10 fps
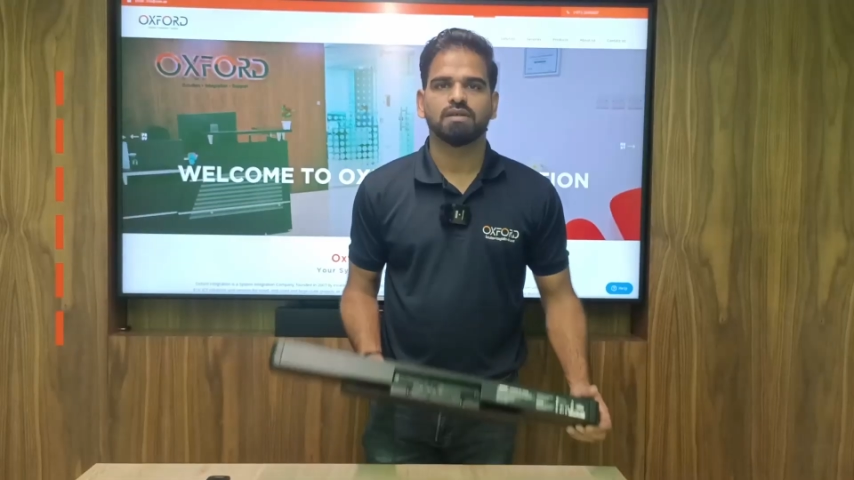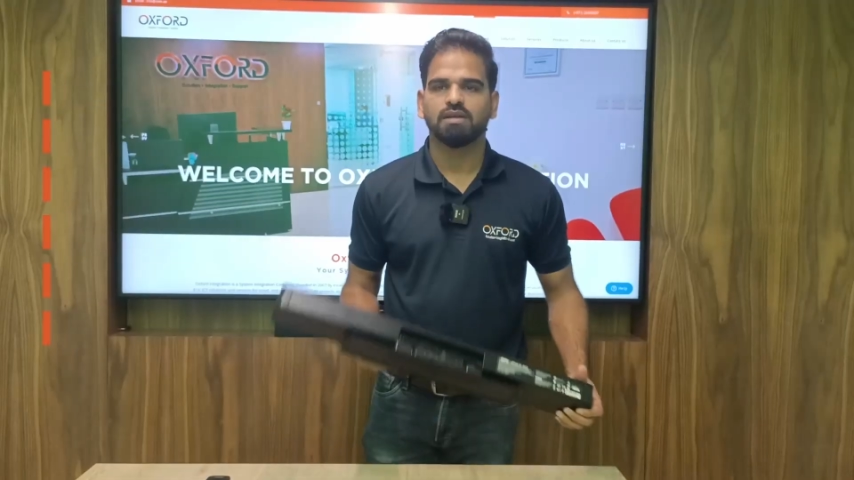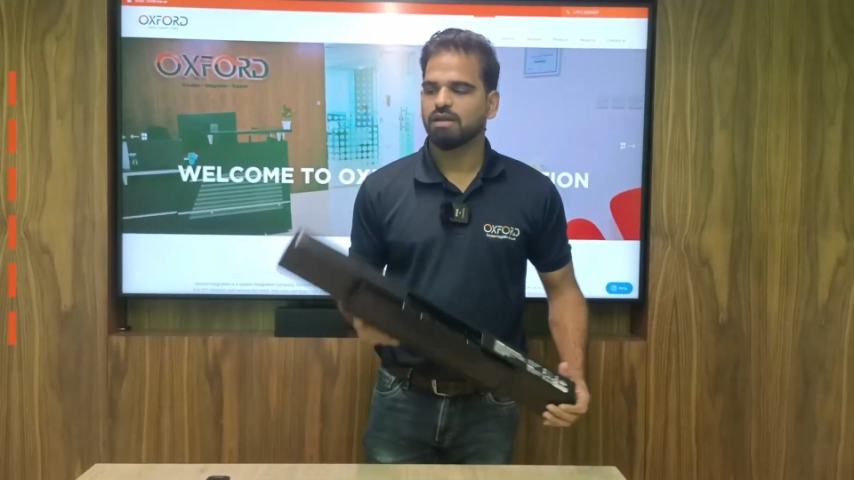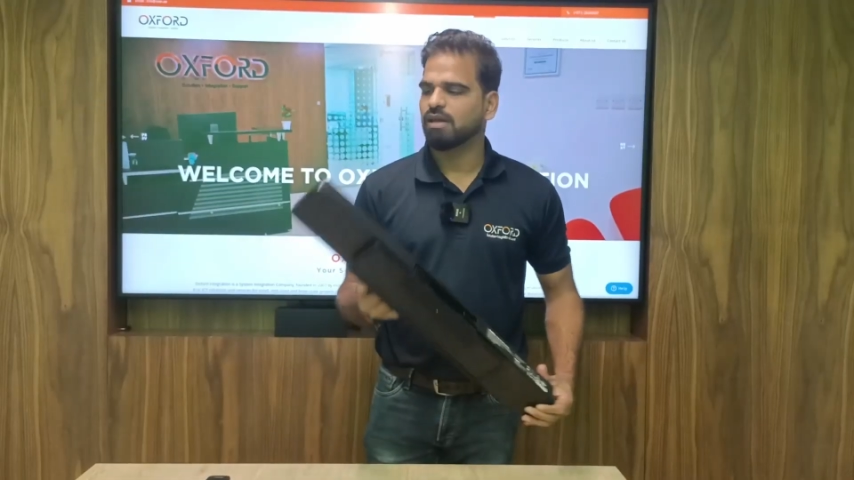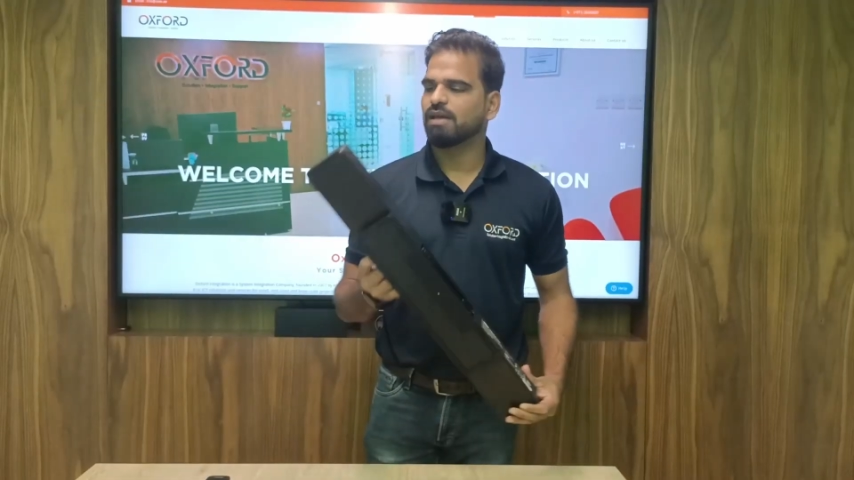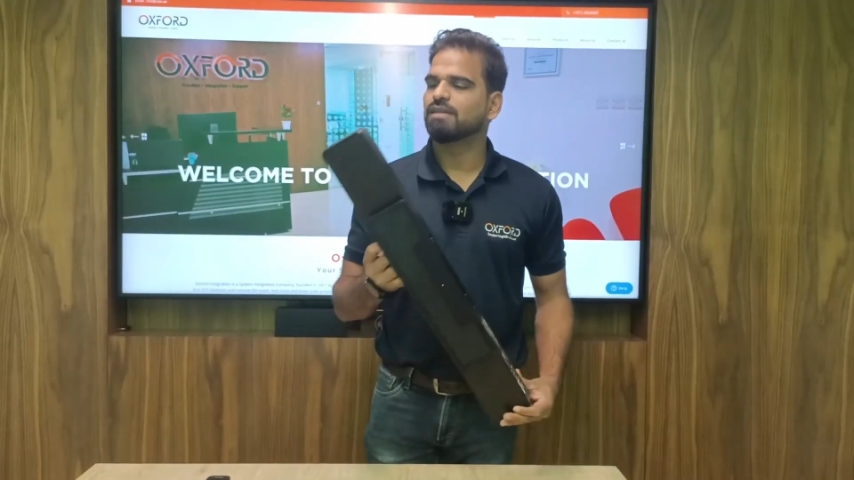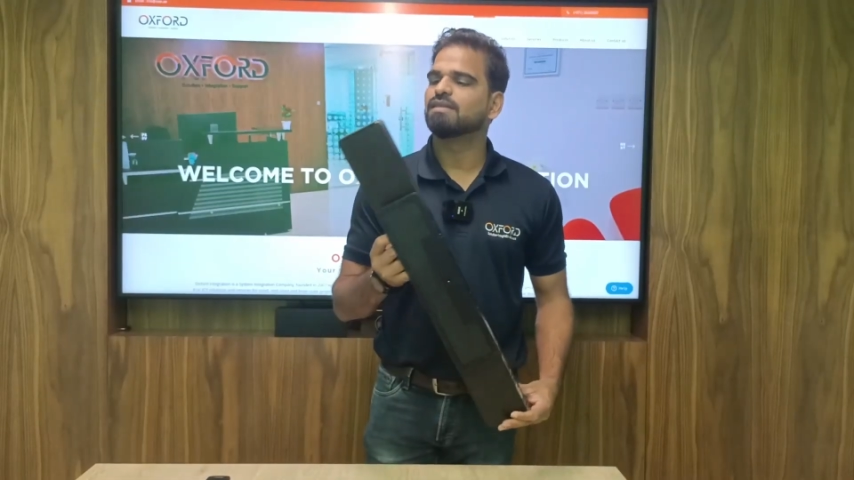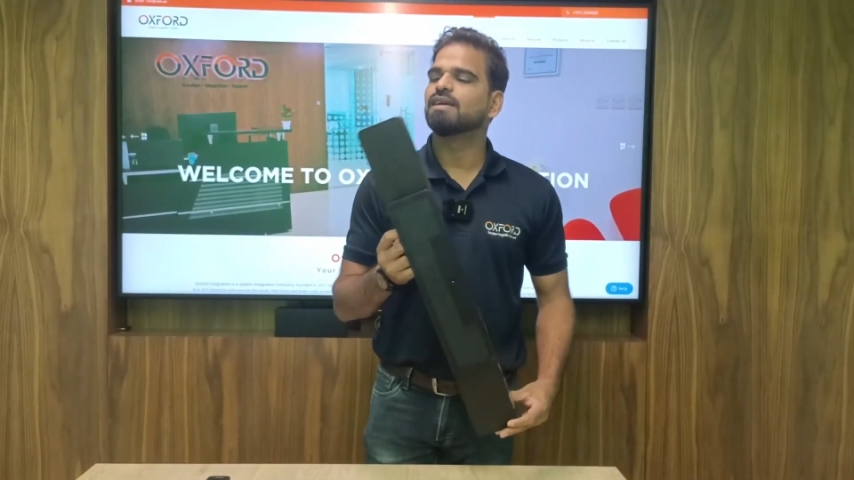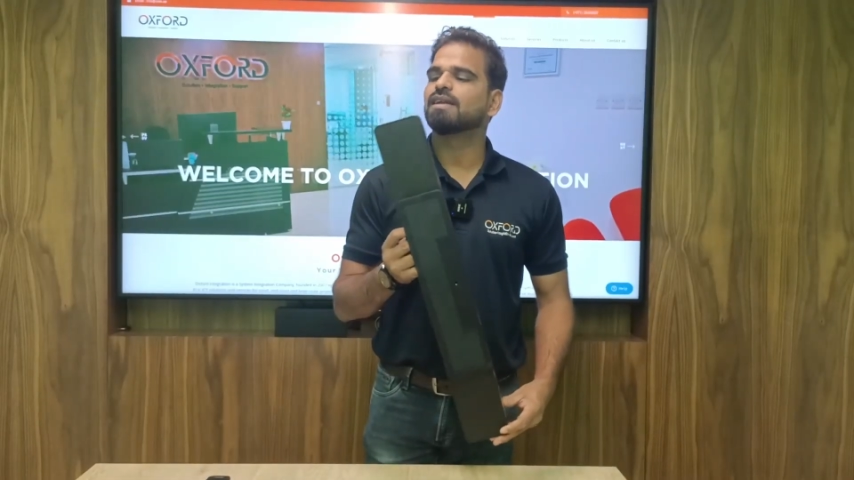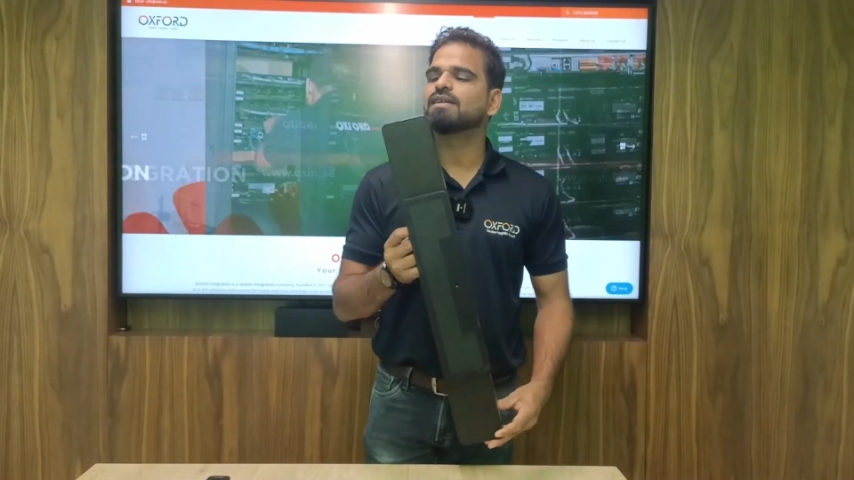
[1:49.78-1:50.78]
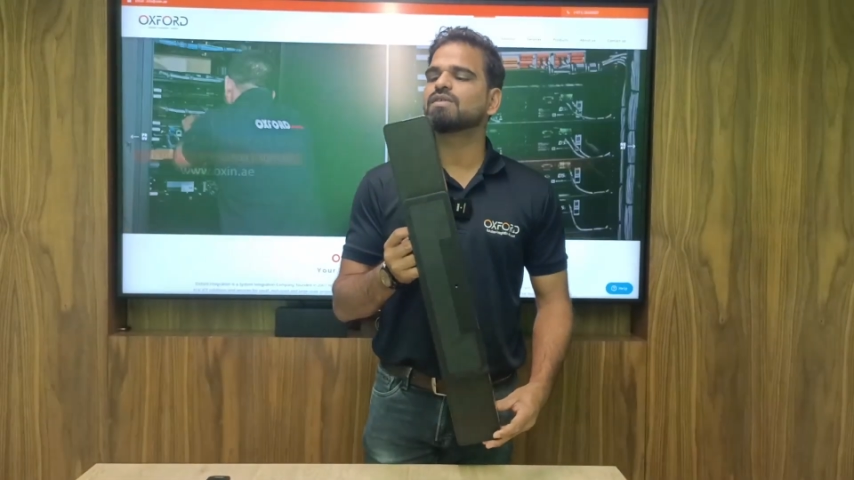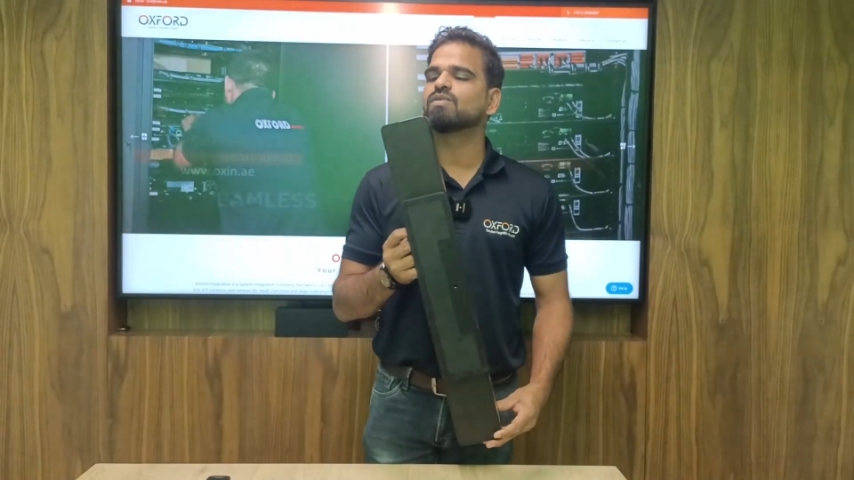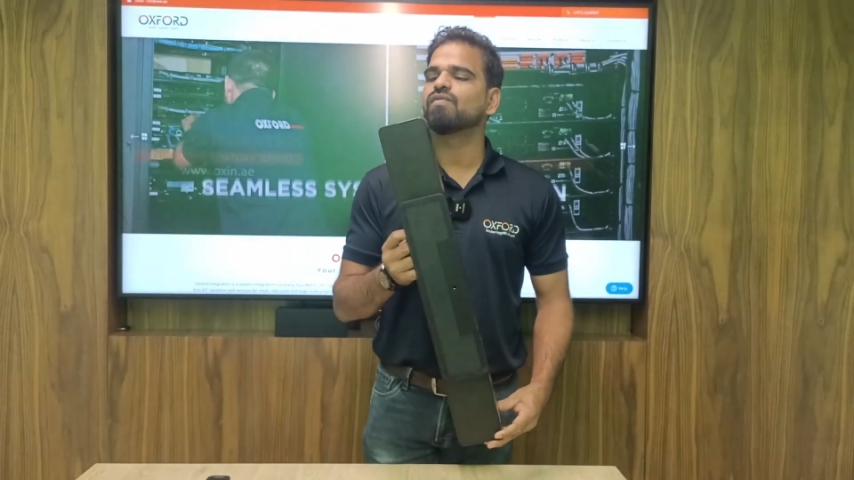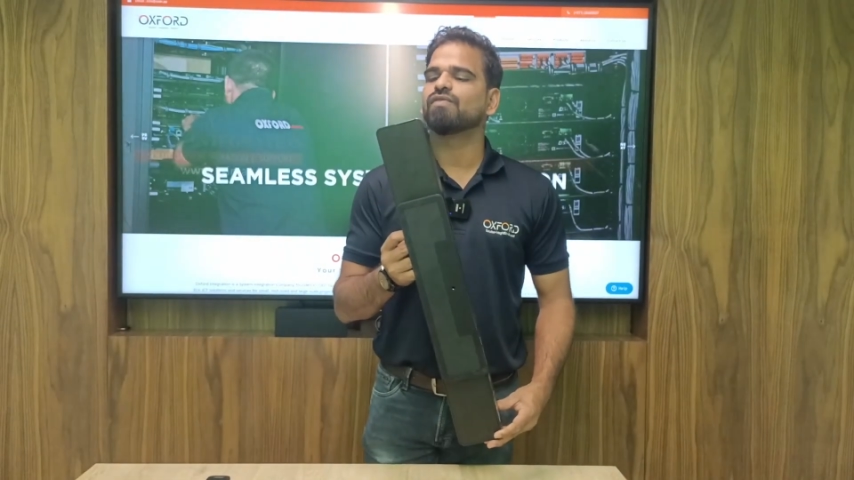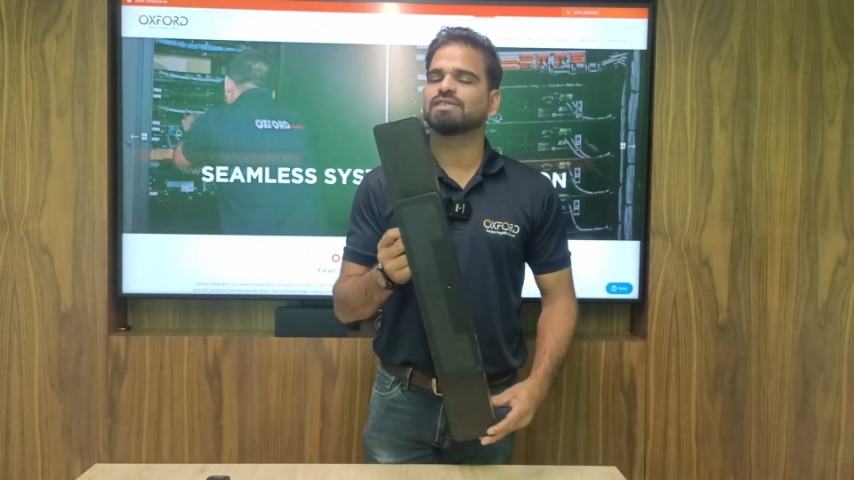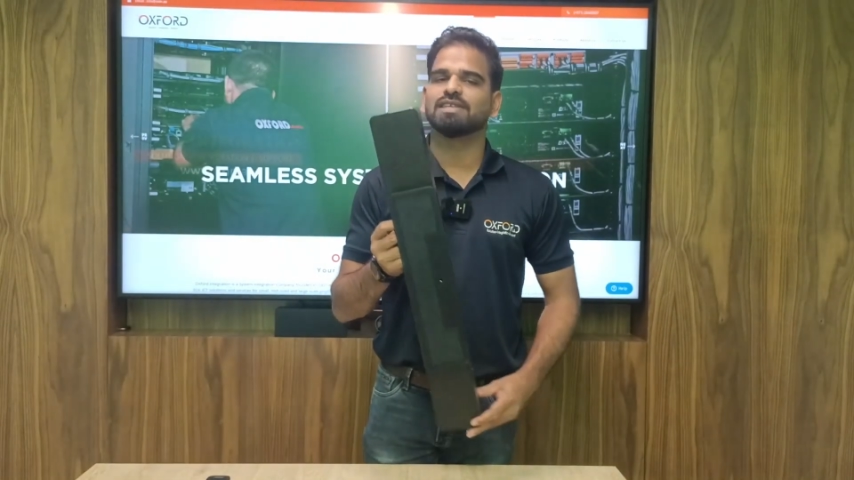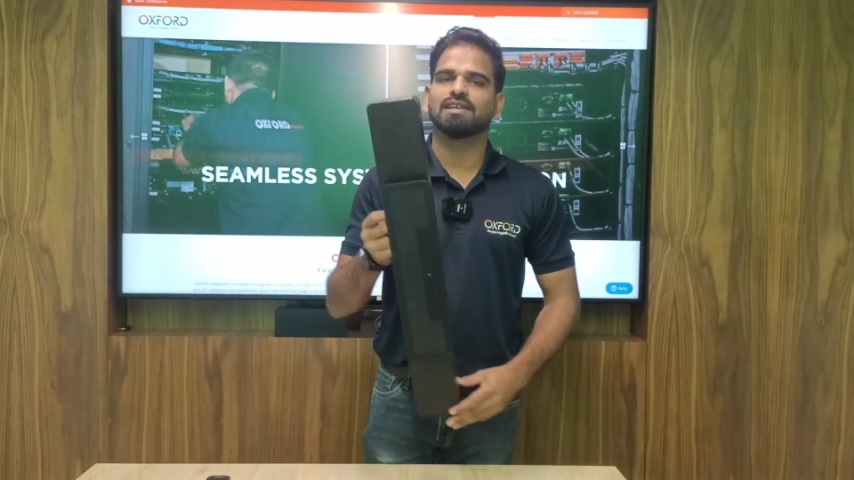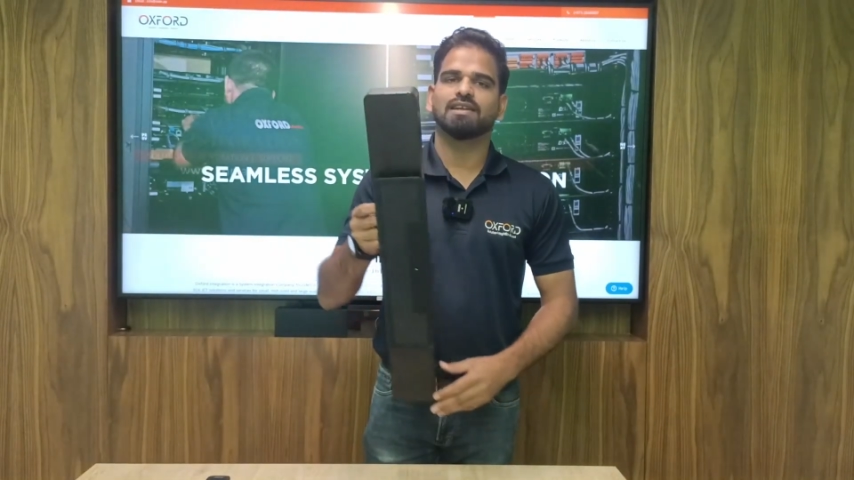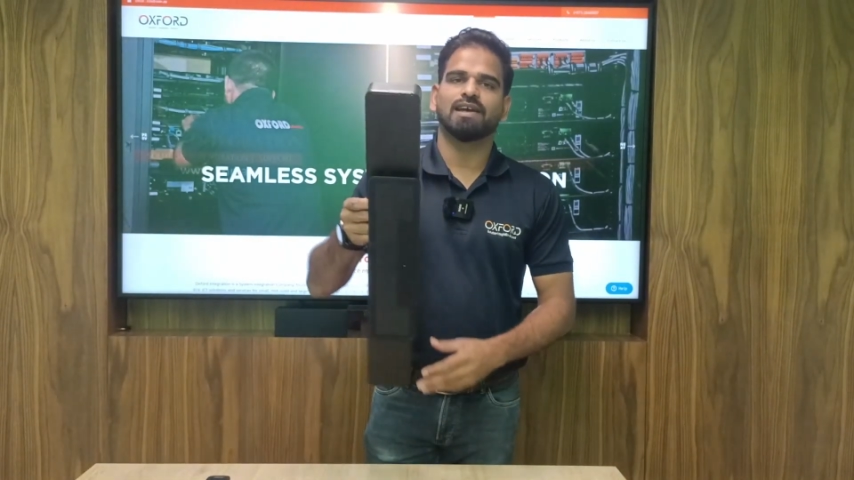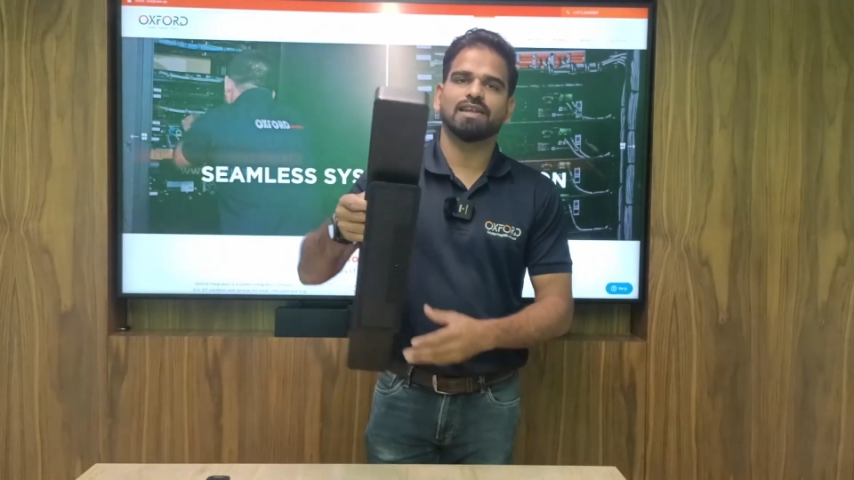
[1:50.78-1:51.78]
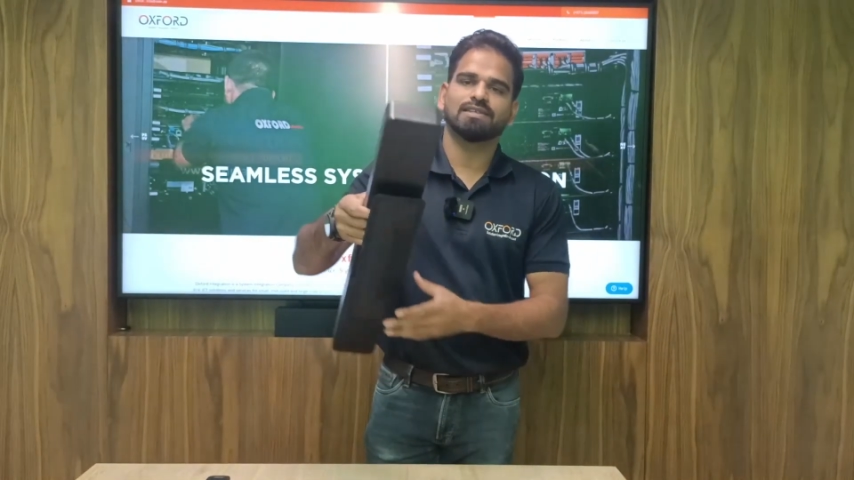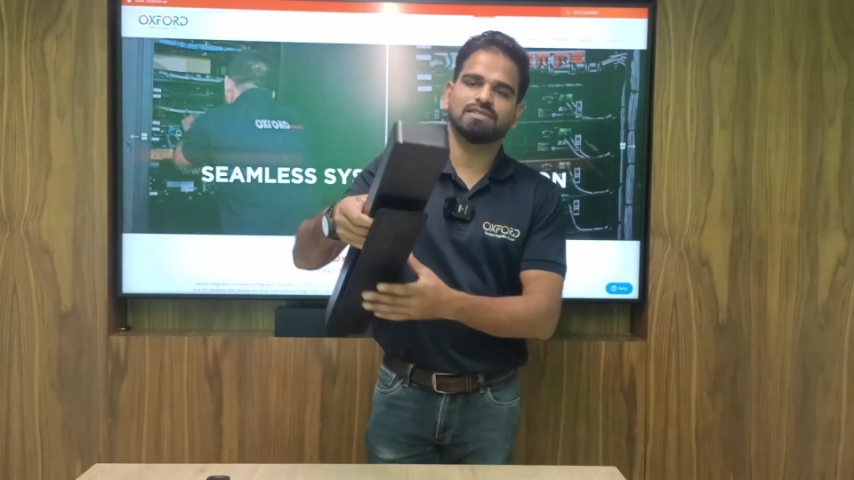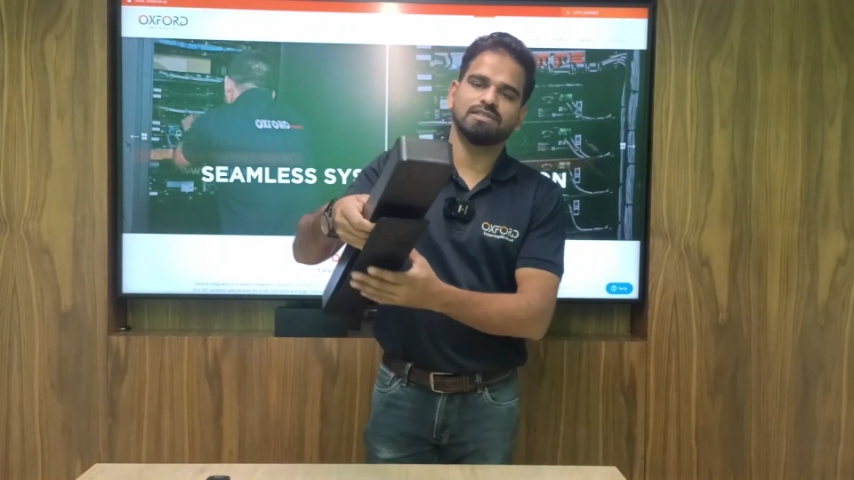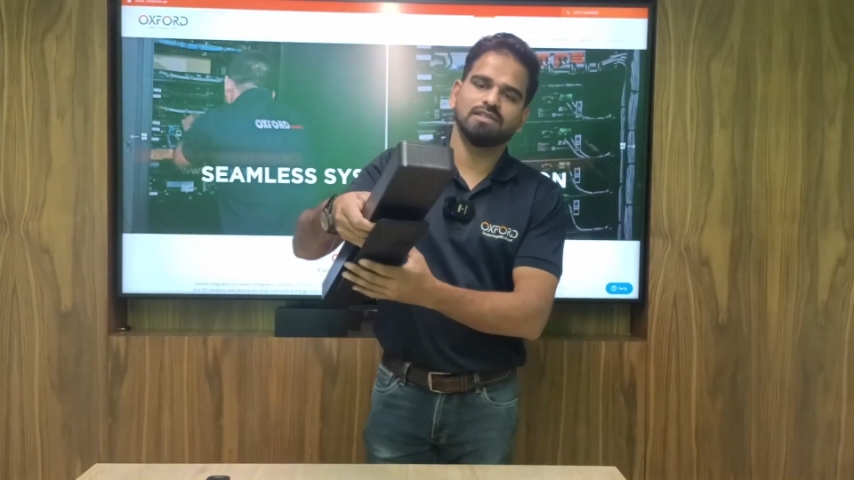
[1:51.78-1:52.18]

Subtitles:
And there are 2 physical connections